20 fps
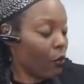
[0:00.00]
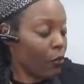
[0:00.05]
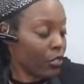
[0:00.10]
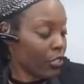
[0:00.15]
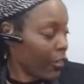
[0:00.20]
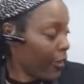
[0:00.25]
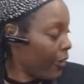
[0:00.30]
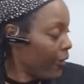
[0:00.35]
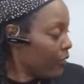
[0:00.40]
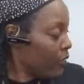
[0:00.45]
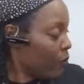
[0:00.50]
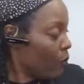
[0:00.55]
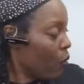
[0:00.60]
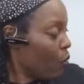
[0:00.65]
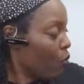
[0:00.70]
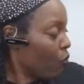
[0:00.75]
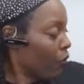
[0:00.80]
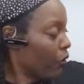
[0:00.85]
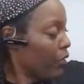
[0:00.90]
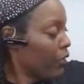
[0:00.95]
I wish I had some
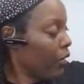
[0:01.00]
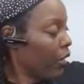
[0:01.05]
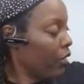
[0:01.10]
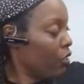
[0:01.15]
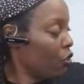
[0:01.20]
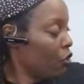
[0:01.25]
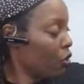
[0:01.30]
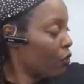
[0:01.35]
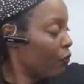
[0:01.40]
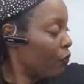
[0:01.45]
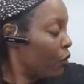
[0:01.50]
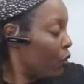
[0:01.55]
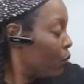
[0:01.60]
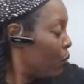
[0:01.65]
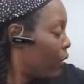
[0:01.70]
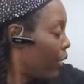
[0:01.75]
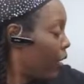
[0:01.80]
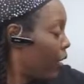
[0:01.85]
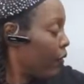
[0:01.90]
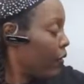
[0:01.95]
okra today just for you,
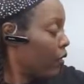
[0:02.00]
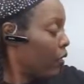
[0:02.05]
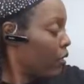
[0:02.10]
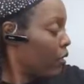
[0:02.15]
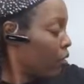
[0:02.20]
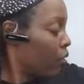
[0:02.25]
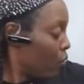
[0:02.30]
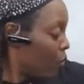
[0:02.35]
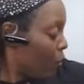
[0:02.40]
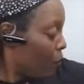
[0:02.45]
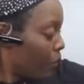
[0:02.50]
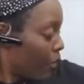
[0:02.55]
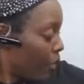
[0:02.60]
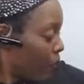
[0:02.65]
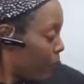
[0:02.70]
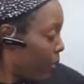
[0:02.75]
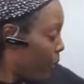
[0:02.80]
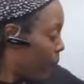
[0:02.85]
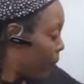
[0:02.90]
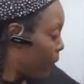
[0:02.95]
David, because you know what?
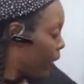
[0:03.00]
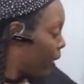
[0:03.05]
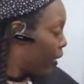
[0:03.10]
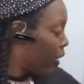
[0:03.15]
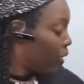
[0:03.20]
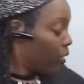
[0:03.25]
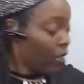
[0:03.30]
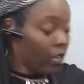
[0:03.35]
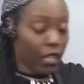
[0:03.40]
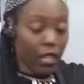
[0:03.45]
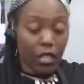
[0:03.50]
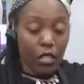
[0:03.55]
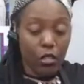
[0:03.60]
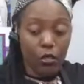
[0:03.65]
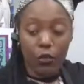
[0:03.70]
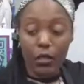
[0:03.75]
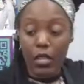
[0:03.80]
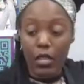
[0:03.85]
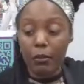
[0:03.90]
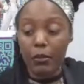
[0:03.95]
I'm not playing.
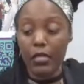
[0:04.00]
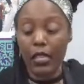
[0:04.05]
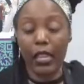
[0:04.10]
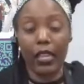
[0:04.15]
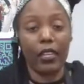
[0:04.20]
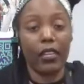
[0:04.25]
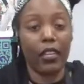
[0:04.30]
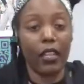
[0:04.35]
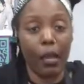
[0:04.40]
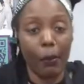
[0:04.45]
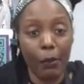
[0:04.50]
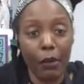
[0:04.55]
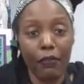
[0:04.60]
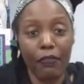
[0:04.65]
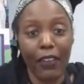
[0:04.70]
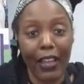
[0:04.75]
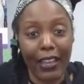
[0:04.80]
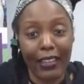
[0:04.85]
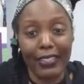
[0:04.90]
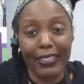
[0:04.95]
You keep saying it, I'm going
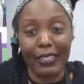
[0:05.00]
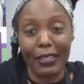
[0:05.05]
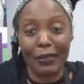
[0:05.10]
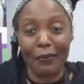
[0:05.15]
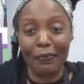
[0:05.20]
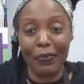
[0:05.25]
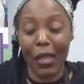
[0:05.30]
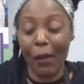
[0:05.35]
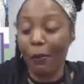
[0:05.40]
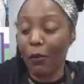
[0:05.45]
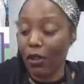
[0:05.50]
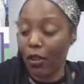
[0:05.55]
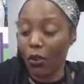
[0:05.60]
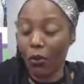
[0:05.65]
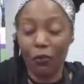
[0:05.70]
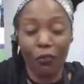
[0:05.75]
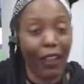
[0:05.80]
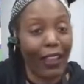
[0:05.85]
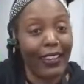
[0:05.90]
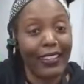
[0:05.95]
to find something. I'm going to
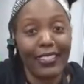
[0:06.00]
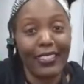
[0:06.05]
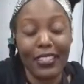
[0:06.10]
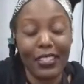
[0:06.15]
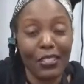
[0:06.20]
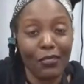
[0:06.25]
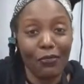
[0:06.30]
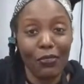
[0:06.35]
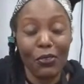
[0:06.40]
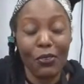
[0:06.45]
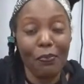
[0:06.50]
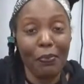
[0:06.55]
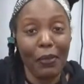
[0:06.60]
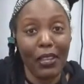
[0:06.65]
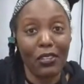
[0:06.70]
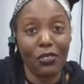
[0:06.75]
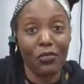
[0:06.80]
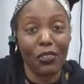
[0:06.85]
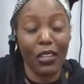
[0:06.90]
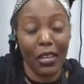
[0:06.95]
go right into this food
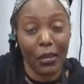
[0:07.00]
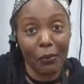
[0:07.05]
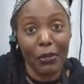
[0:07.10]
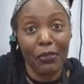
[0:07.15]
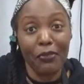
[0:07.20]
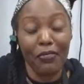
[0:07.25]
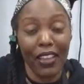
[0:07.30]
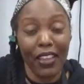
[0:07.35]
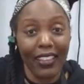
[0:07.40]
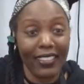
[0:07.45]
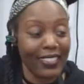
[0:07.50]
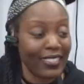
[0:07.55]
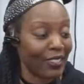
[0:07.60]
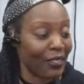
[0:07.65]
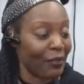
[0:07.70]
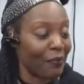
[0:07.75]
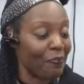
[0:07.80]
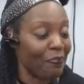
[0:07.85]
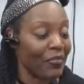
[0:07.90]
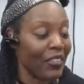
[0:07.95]
pantry and I'm going to find
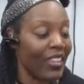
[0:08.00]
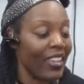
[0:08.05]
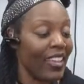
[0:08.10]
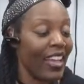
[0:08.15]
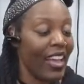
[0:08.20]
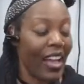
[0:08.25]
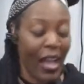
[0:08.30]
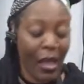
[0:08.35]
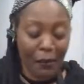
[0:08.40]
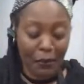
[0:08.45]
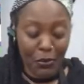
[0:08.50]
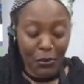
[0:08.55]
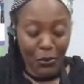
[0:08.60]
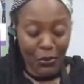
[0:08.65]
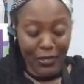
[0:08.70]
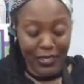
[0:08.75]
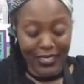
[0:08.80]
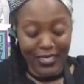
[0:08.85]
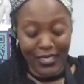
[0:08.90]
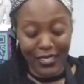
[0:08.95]
something. I'm
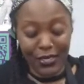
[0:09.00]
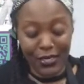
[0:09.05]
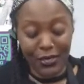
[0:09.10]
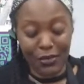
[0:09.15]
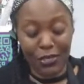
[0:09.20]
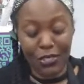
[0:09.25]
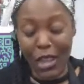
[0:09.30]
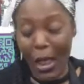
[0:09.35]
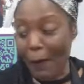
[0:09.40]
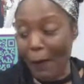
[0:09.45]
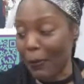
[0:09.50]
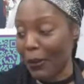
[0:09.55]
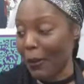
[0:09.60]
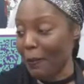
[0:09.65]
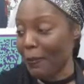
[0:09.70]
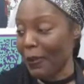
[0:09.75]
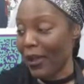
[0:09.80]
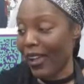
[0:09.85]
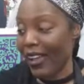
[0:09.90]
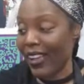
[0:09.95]
going to chop
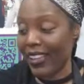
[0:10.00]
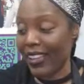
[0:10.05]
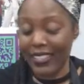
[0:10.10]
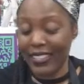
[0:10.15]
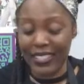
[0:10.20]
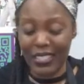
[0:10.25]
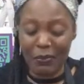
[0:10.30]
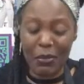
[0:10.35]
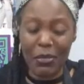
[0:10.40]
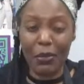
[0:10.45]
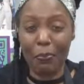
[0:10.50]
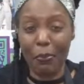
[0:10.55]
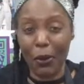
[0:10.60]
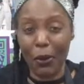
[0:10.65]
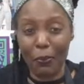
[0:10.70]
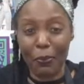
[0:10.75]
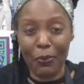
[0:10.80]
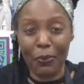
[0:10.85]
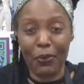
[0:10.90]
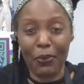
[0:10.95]
up some of
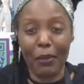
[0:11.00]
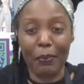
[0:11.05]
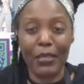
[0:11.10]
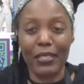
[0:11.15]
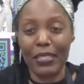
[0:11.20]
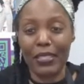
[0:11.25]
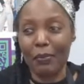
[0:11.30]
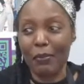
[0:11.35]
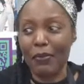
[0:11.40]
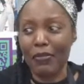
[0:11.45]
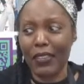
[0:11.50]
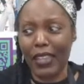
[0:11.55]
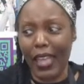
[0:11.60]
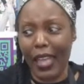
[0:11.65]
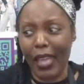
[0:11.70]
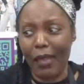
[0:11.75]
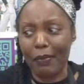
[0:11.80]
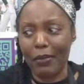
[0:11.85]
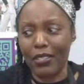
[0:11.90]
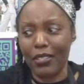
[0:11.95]
the
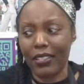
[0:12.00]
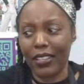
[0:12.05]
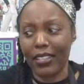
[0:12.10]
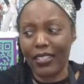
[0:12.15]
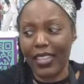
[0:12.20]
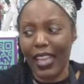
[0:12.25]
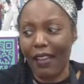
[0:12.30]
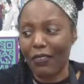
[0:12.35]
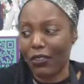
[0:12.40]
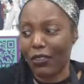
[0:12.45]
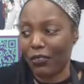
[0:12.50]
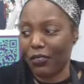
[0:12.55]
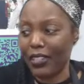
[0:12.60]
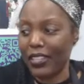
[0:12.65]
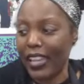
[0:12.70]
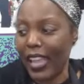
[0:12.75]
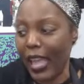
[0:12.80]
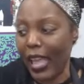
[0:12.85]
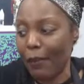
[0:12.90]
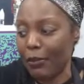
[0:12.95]
cabbage because I have
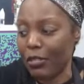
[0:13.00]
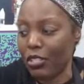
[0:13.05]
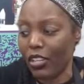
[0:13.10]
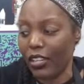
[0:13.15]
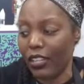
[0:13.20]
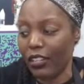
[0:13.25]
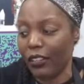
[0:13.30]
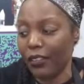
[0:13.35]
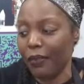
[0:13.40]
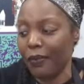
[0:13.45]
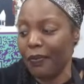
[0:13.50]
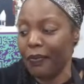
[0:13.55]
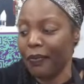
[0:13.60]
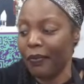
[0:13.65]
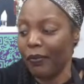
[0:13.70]
green cabbage here.